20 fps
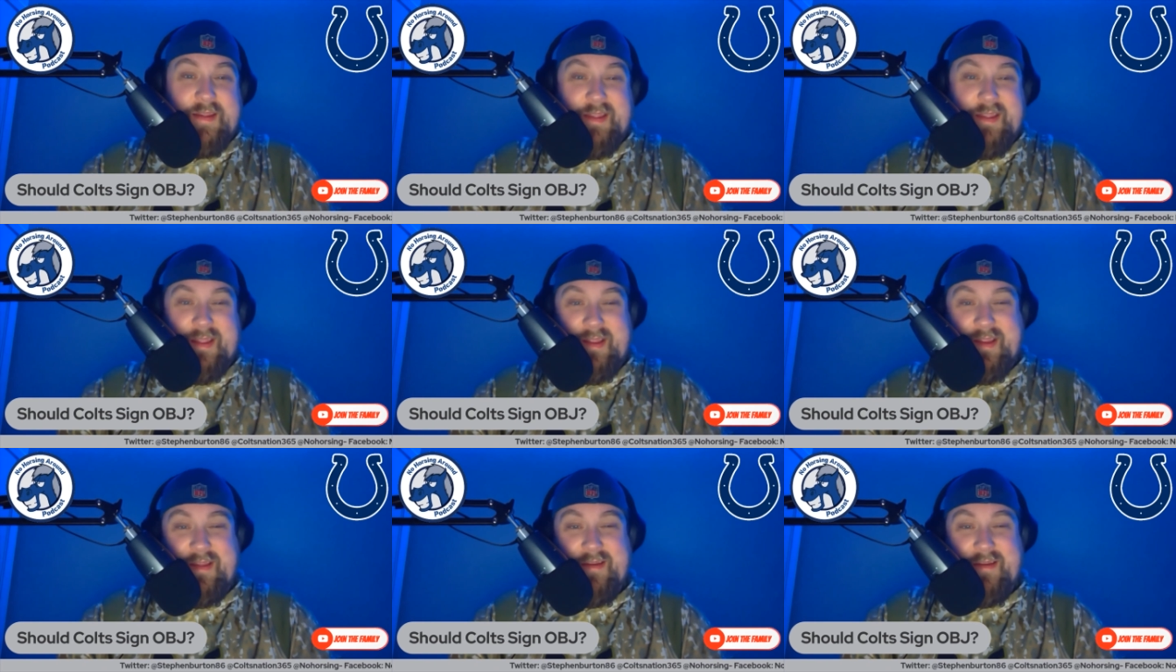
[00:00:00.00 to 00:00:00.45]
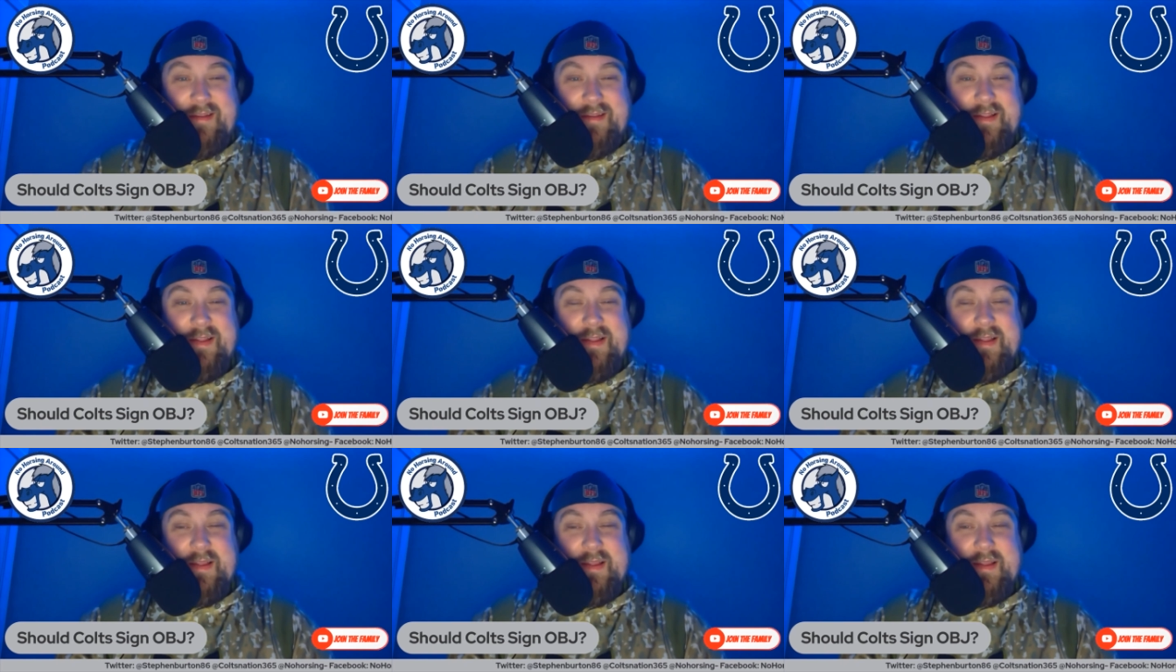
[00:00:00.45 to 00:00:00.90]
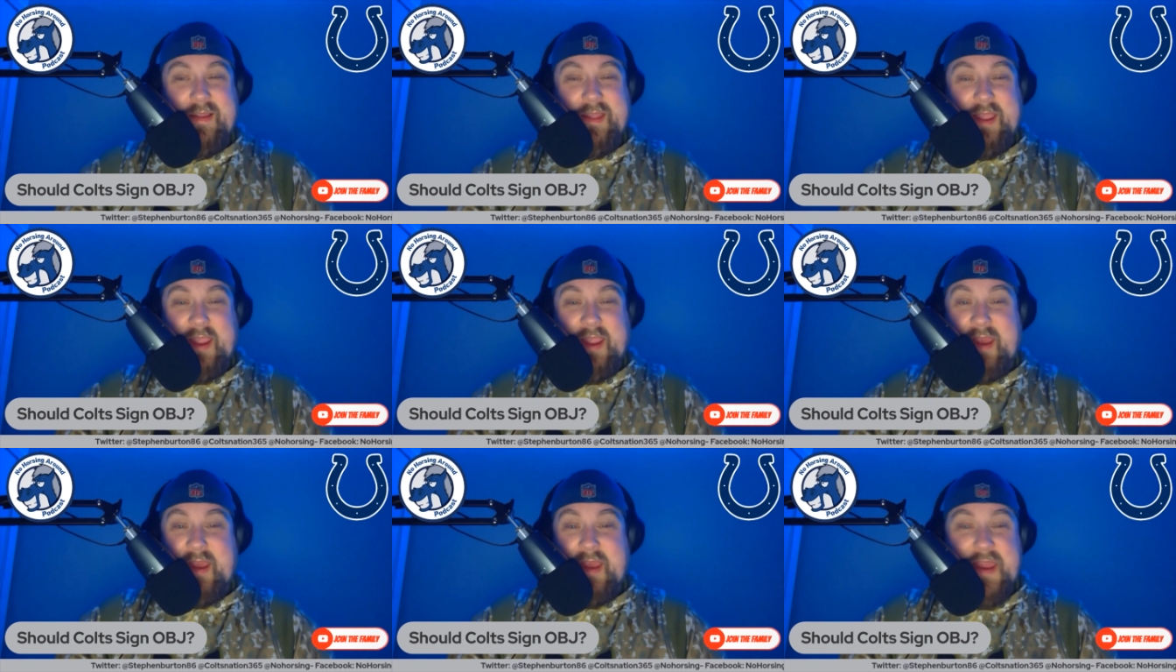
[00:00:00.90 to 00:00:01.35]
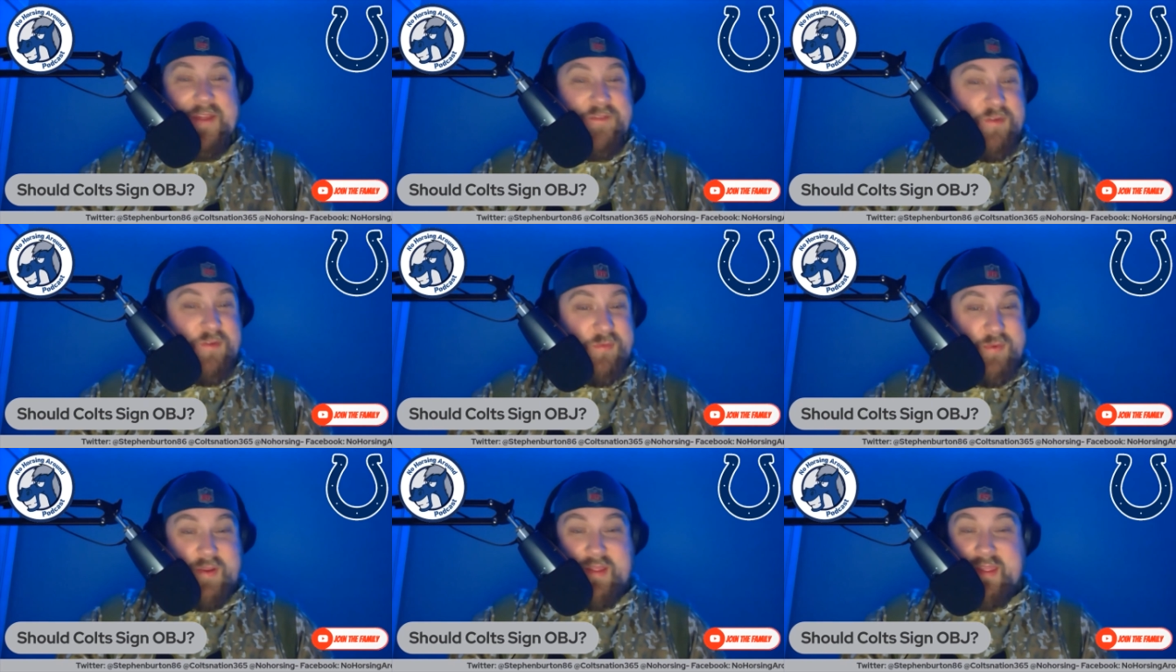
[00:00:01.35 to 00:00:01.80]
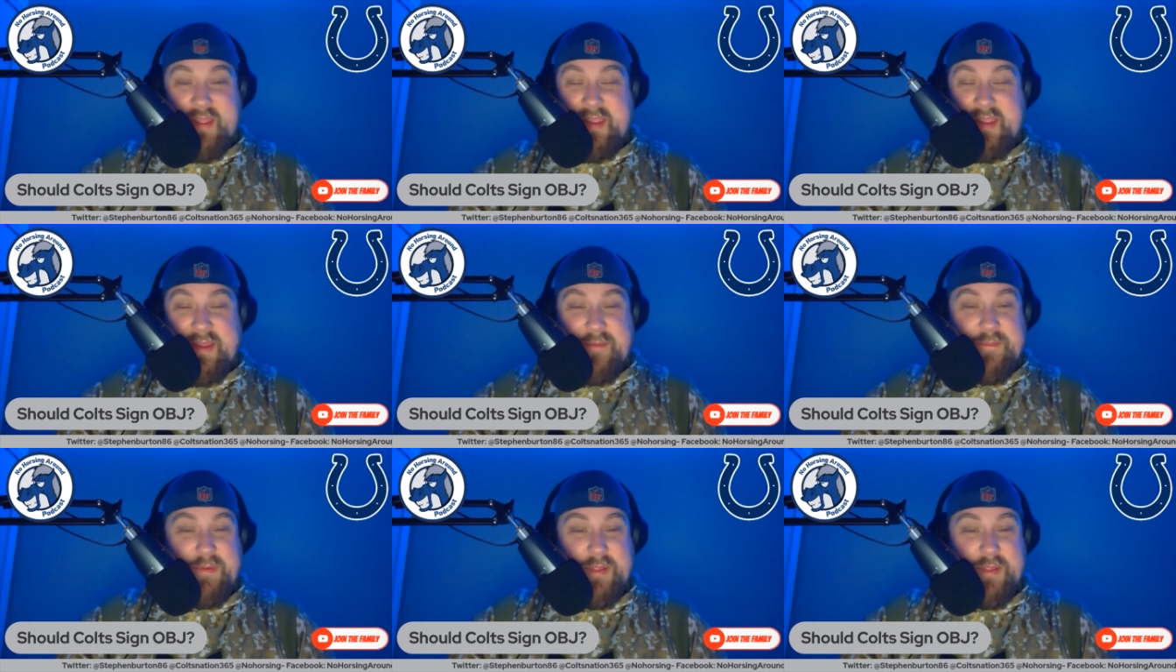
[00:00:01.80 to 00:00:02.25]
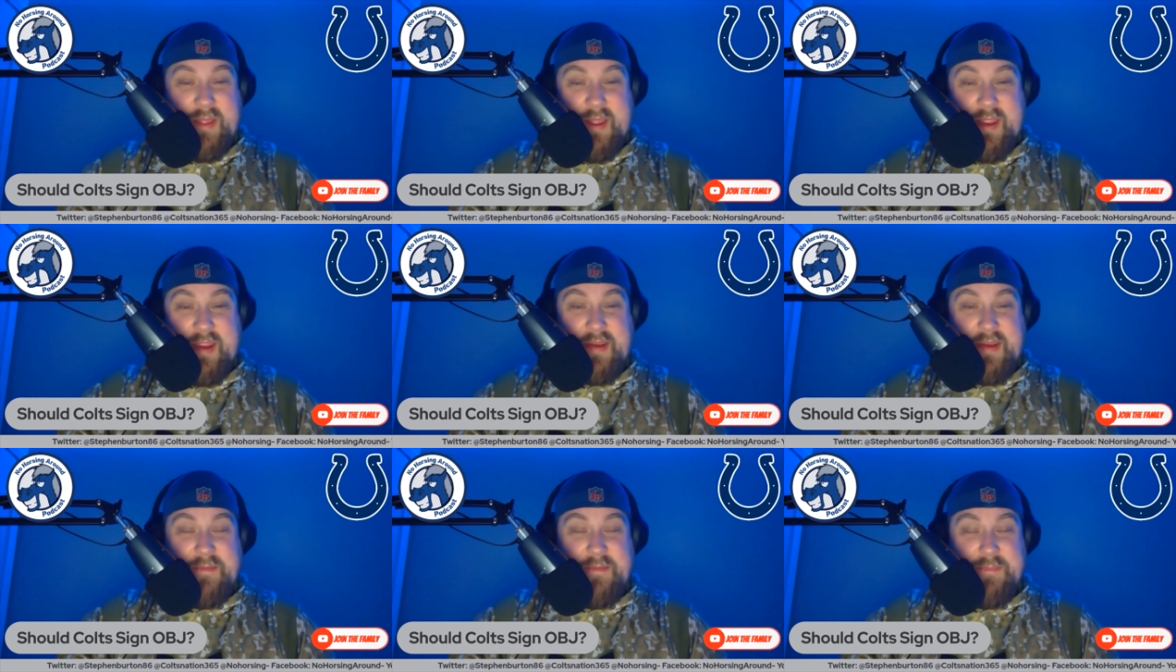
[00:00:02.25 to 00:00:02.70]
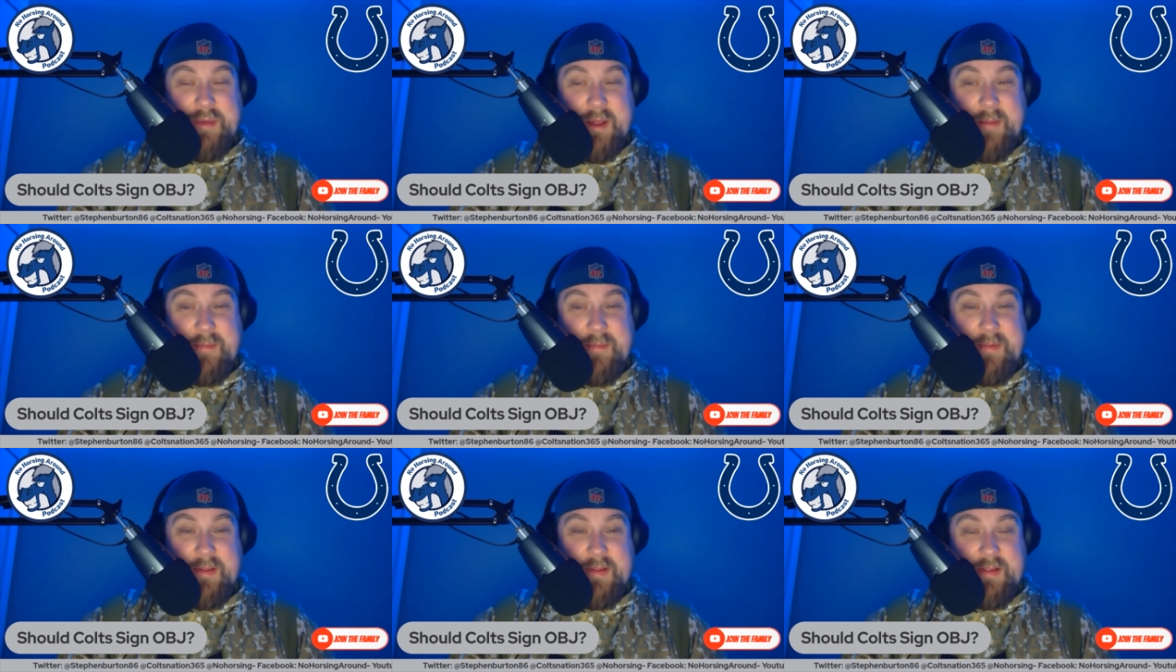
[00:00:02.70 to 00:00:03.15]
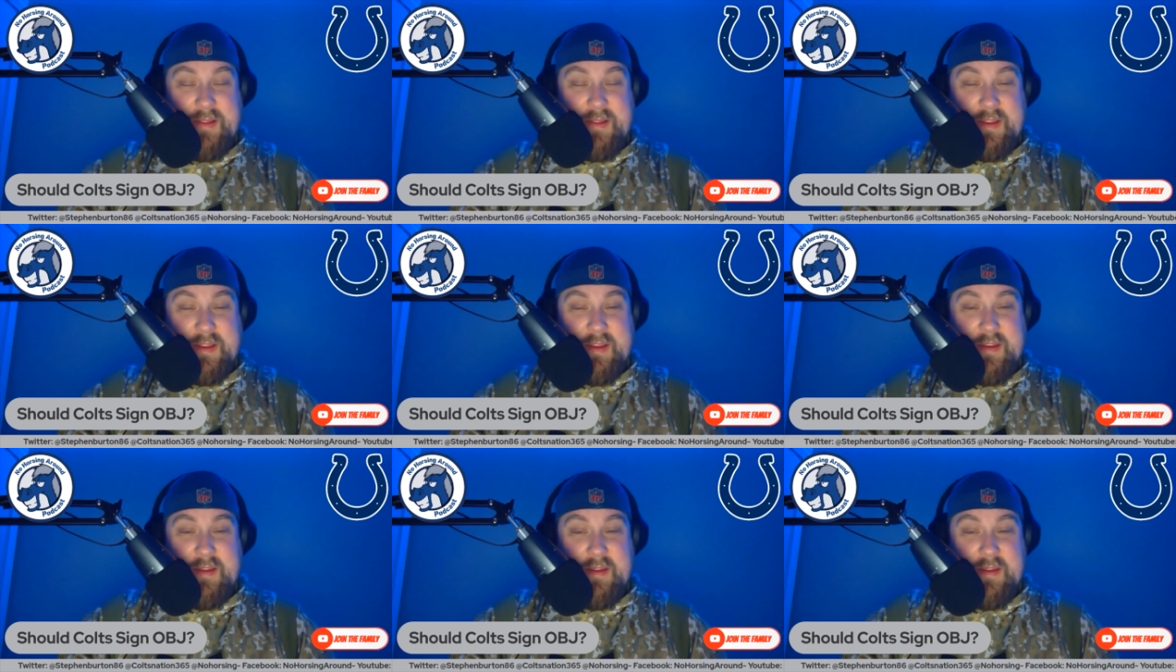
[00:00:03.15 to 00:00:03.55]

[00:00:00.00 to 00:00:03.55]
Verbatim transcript: you know, he never really complained publicly.